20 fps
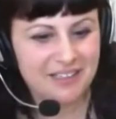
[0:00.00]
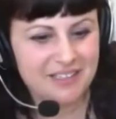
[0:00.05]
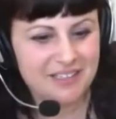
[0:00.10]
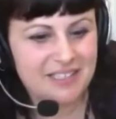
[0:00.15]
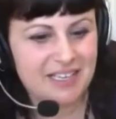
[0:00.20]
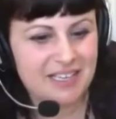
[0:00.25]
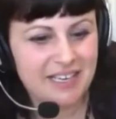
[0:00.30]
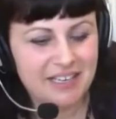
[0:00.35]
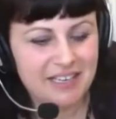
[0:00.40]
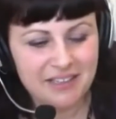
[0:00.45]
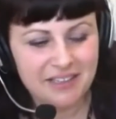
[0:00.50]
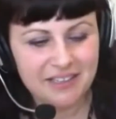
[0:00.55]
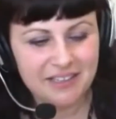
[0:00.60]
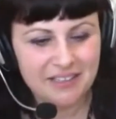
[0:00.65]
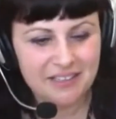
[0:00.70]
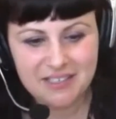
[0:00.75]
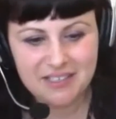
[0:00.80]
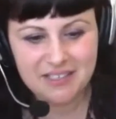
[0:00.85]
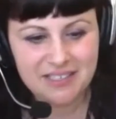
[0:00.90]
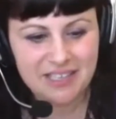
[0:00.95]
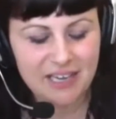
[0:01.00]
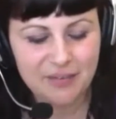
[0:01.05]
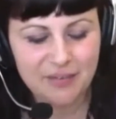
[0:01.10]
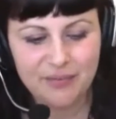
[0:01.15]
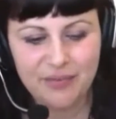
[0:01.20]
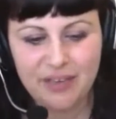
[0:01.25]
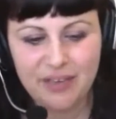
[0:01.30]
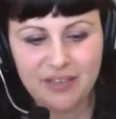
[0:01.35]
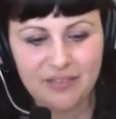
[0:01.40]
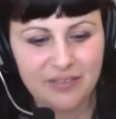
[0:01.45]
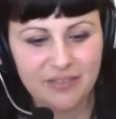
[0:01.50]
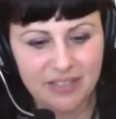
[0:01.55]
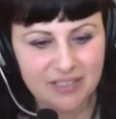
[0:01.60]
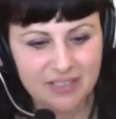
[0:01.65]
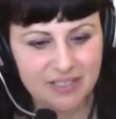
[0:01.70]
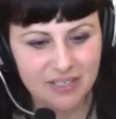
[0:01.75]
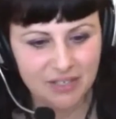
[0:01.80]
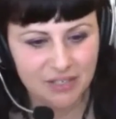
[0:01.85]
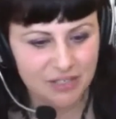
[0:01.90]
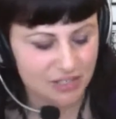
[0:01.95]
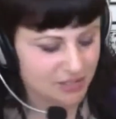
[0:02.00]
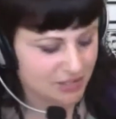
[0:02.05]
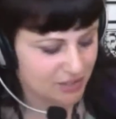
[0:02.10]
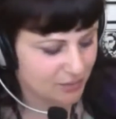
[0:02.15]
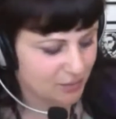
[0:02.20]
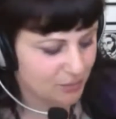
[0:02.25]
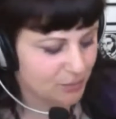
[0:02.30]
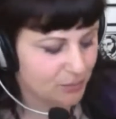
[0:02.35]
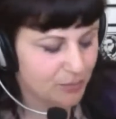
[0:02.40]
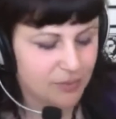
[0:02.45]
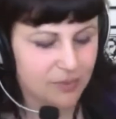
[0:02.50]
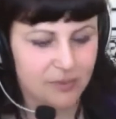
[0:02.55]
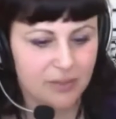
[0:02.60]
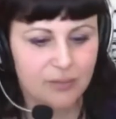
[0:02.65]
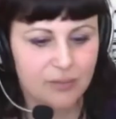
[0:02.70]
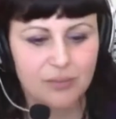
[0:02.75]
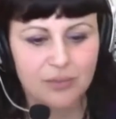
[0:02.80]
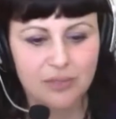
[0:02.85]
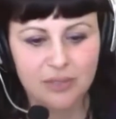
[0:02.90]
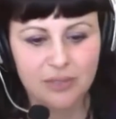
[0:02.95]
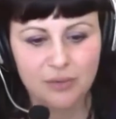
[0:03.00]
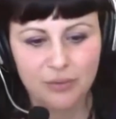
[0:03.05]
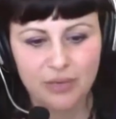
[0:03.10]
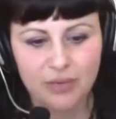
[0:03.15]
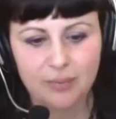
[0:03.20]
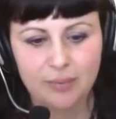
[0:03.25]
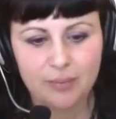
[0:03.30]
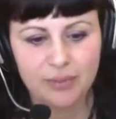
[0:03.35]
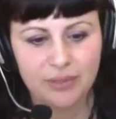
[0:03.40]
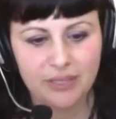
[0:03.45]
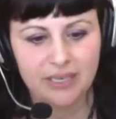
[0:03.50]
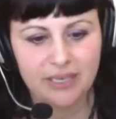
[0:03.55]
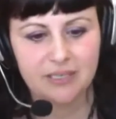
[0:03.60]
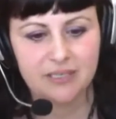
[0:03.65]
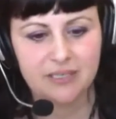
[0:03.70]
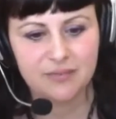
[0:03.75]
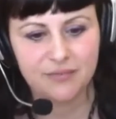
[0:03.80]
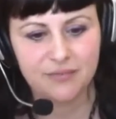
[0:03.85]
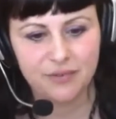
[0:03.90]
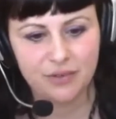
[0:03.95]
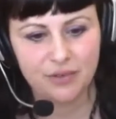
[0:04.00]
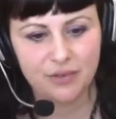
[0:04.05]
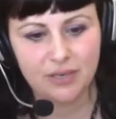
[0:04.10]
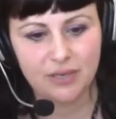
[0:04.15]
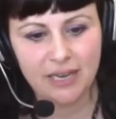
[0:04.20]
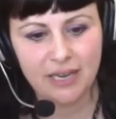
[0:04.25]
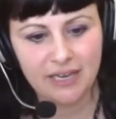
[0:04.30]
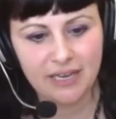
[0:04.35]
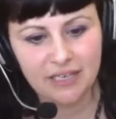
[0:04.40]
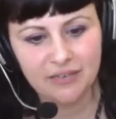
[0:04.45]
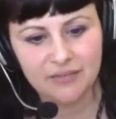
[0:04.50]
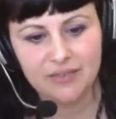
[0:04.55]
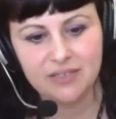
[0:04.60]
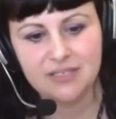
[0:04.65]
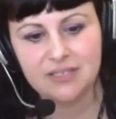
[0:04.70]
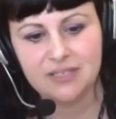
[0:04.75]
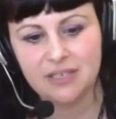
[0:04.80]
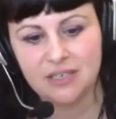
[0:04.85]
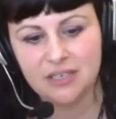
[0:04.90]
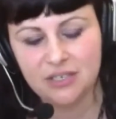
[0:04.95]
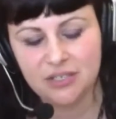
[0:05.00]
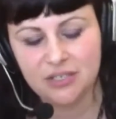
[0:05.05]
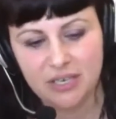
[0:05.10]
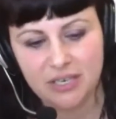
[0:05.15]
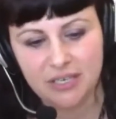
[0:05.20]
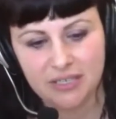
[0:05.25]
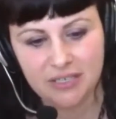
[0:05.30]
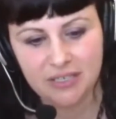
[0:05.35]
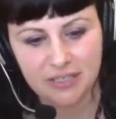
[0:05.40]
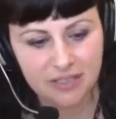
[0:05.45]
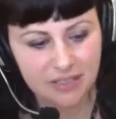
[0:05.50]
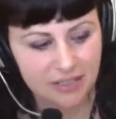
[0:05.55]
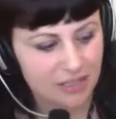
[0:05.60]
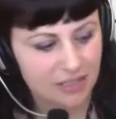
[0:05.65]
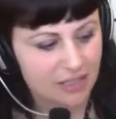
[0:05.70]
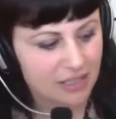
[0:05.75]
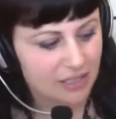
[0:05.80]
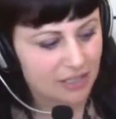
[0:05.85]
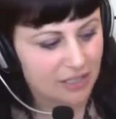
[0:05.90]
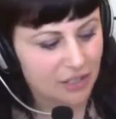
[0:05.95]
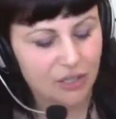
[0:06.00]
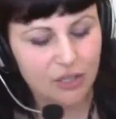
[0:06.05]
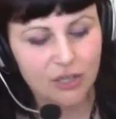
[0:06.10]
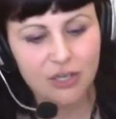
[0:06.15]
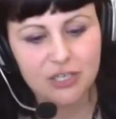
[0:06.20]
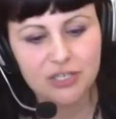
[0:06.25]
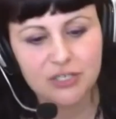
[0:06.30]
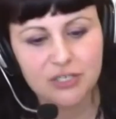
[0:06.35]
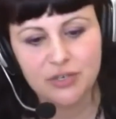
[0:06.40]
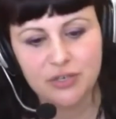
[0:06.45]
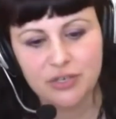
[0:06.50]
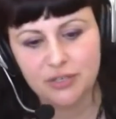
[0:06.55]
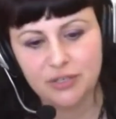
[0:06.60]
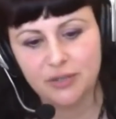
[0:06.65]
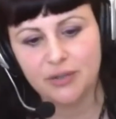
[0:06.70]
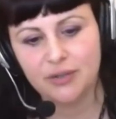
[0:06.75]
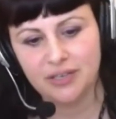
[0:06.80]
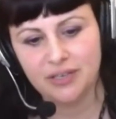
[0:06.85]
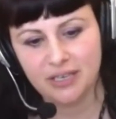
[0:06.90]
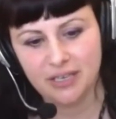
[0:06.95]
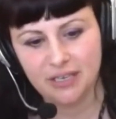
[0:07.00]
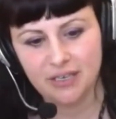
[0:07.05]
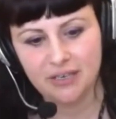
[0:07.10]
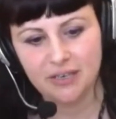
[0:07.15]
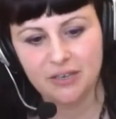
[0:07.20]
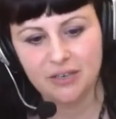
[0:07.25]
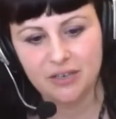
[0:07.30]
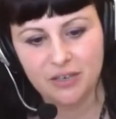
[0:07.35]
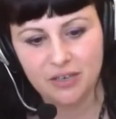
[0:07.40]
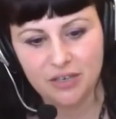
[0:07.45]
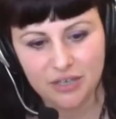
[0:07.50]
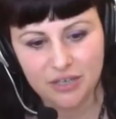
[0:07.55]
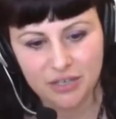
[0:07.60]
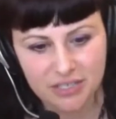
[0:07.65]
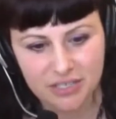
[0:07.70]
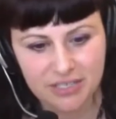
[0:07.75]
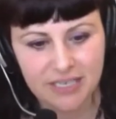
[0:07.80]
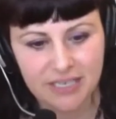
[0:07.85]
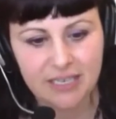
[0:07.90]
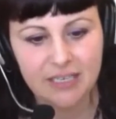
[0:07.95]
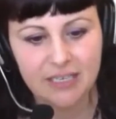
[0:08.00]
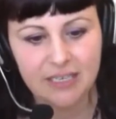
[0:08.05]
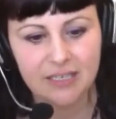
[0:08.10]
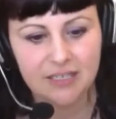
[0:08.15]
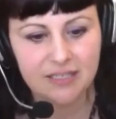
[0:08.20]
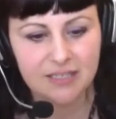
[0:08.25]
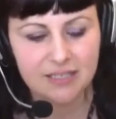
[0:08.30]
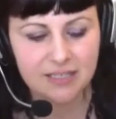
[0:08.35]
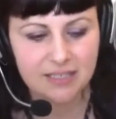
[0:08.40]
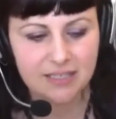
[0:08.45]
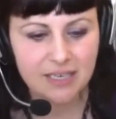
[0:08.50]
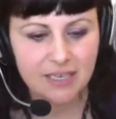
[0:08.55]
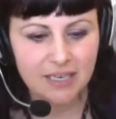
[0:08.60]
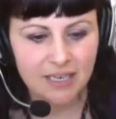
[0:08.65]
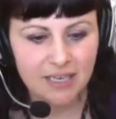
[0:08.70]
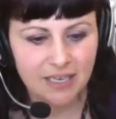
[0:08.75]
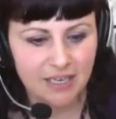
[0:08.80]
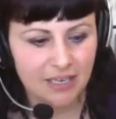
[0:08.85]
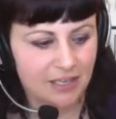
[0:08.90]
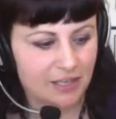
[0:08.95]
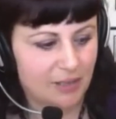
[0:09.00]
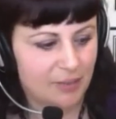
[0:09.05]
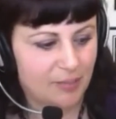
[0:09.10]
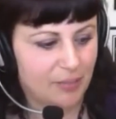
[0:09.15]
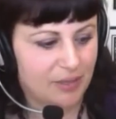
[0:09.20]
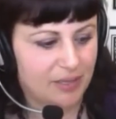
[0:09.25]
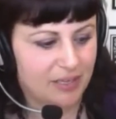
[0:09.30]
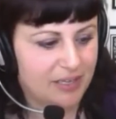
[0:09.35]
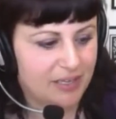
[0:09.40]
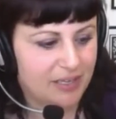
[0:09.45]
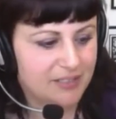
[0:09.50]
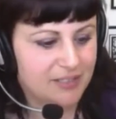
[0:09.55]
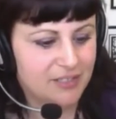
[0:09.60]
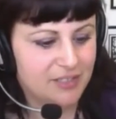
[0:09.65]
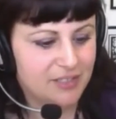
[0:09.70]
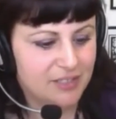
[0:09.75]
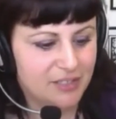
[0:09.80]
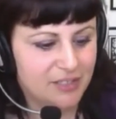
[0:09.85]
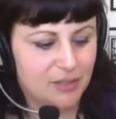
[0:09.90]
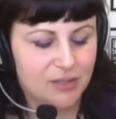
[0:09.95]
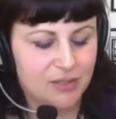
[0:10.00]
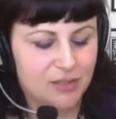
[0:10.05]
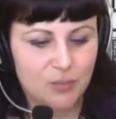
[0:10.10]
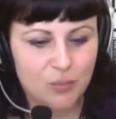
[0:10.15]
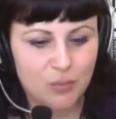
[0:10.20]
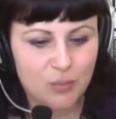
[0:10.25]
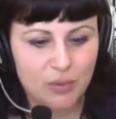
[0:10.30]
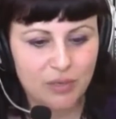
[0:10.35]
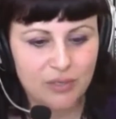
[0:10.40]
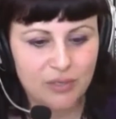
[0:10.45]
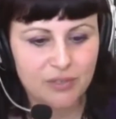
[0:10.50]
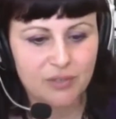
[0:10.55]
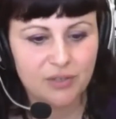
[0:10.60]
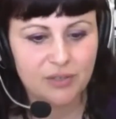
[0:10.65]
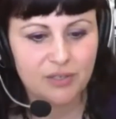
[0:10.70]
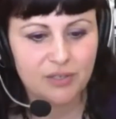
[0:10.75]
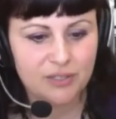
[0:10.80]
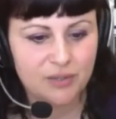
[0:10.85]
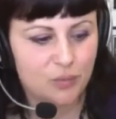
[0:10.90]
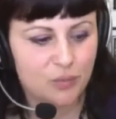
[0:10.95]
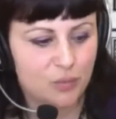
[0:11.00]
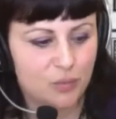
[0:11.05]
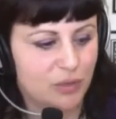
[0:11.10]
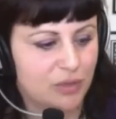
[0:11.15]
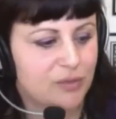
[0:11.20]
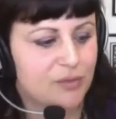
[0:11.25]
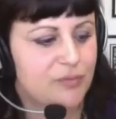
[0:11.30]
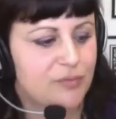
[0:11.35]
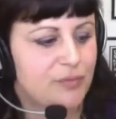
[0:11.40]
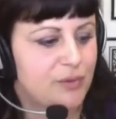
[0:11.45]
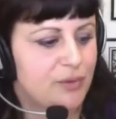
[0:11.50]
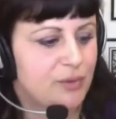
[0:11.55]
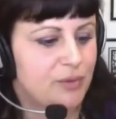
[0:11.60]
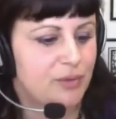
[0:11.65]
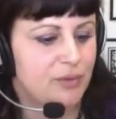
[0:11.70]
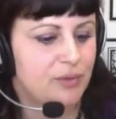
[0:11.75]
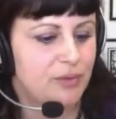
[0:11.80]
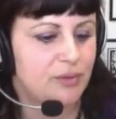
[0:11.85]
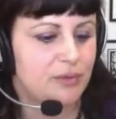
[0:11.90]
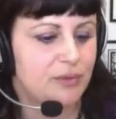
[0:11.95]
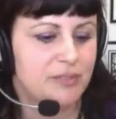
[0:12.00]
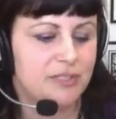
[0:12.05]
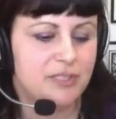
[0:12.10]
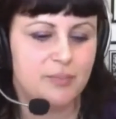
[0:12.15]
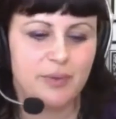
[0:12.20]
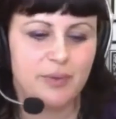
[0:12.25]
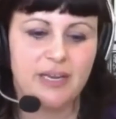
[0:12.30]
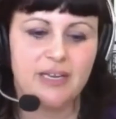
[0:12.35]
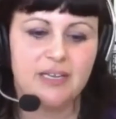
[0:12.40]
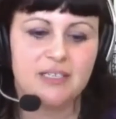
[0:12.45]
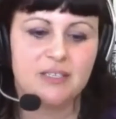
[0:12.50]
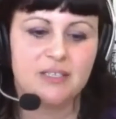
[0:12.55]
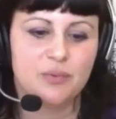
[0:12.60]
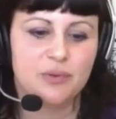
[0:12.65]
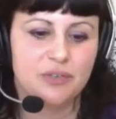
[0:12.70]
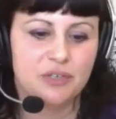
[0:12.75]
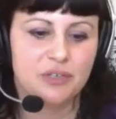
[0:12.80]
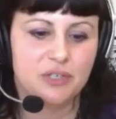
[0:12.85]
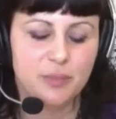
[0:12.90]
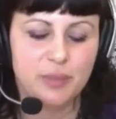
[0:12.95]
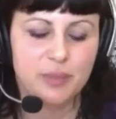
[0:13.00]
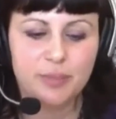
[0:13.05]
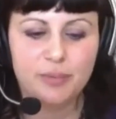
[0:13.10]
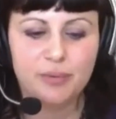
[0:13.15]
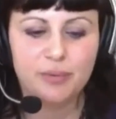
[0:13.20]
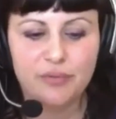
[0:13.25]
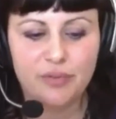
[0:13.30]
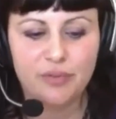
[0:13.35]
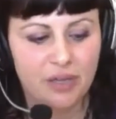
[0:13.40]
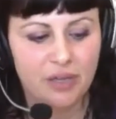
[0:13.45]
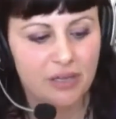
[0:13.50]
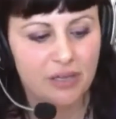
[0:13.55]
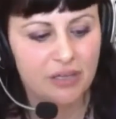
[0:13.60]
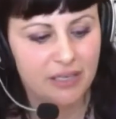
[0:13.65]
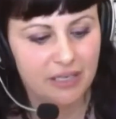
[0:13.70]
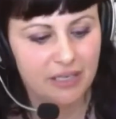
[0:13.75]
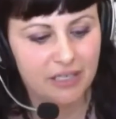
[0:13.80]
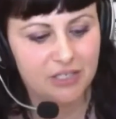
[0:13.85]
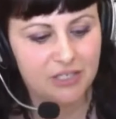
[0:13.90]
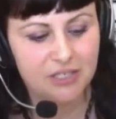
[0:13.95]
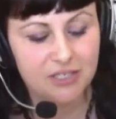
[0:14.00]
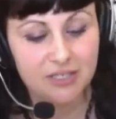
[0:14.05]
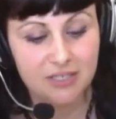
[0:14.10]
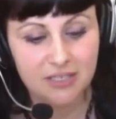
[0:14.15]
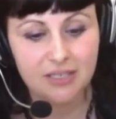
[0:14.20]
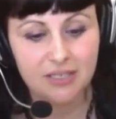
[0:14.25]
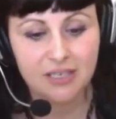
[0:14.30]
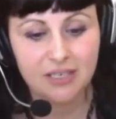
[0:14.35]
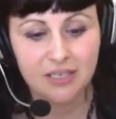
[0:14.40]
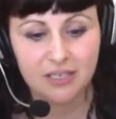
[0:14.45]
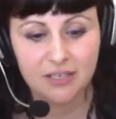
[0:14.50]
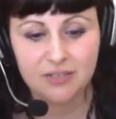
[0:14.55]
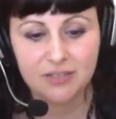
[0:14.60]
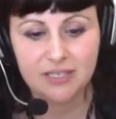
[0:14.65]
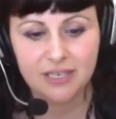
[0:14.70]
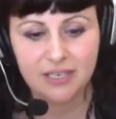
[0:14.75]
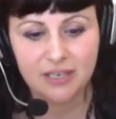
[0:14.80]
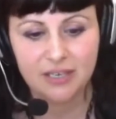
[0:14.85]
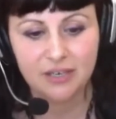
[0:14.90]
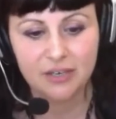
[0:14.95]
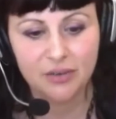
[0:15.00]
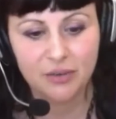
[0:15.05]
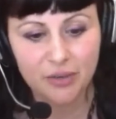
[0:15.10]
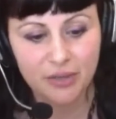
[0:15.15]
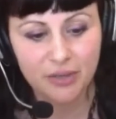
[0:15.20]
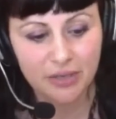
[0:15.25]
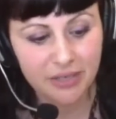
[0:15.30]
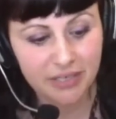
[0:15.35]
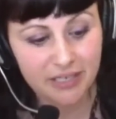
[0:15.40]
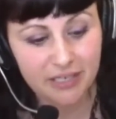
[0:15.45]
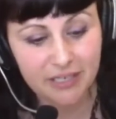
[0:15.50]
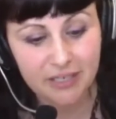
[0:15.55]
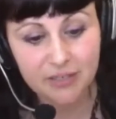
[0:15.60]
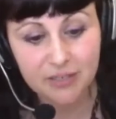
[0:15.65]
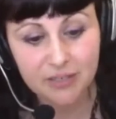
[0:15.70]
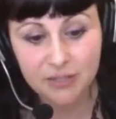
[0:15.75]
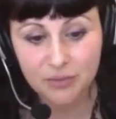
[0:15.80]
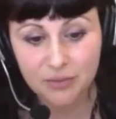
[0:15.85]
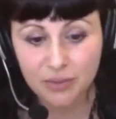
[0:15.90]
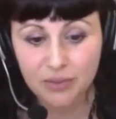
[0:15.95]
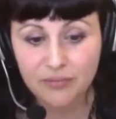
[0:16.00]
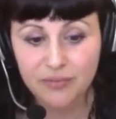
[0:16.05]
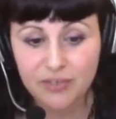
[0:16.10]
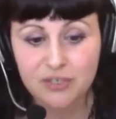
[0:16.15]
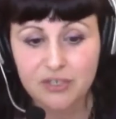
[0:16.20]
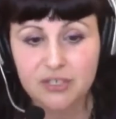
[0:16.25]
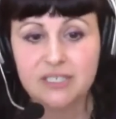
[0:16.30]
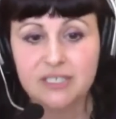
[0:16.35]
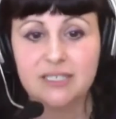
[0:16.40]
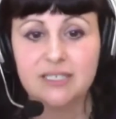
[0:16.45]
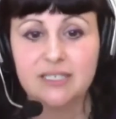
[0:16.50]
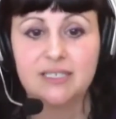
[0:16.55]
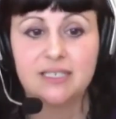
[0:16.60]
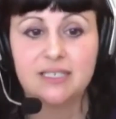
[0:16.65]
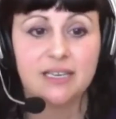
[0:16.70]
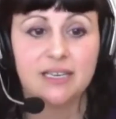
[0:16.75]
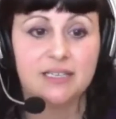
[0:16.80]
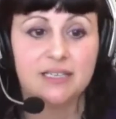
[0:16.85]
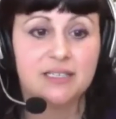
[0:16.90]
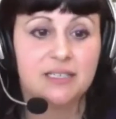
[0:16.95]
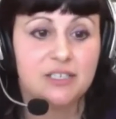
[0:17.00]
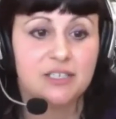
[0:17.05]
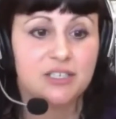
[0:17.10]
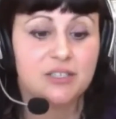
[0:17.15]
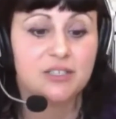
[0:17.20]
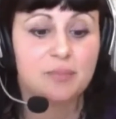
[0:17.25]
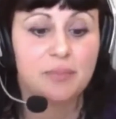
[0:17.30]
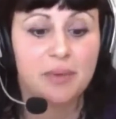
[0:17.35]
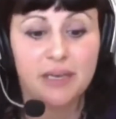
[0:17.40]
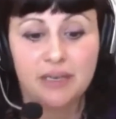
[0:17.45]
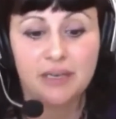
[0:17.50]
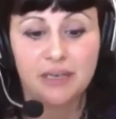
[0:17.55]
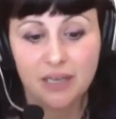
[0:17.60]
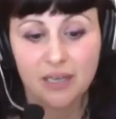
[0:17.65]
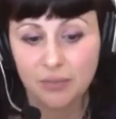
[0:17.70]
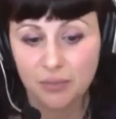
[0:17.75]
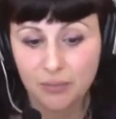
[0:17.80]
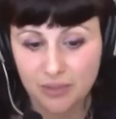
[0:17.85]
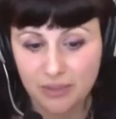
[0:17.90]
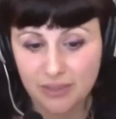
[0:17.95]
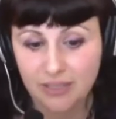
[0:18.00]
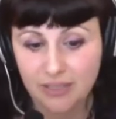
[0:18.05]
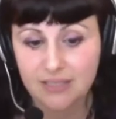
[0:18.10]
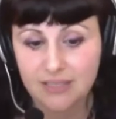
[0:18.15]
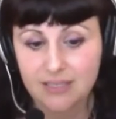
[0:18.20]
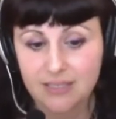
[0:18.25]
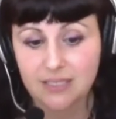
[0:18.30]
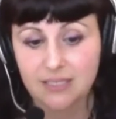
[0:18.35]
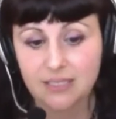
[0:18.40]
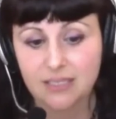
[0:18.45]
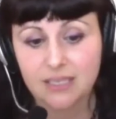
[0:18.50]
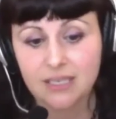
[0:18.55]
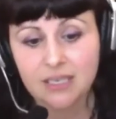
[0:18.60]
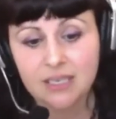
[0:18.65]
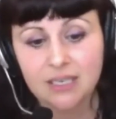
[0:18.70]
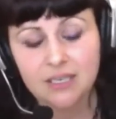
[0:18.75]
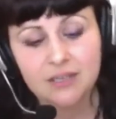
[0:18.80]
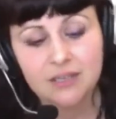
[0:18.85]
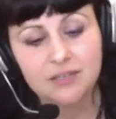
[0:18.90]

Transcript: the sci the, the sci-fi events are just a really really great place for any of us that are trying to encourage critical thinking or encourage science um, it's just it's a wonder it's a wonderful space where there's people of all ages that, like you said, are already sort of interested in science. They just might not realize it.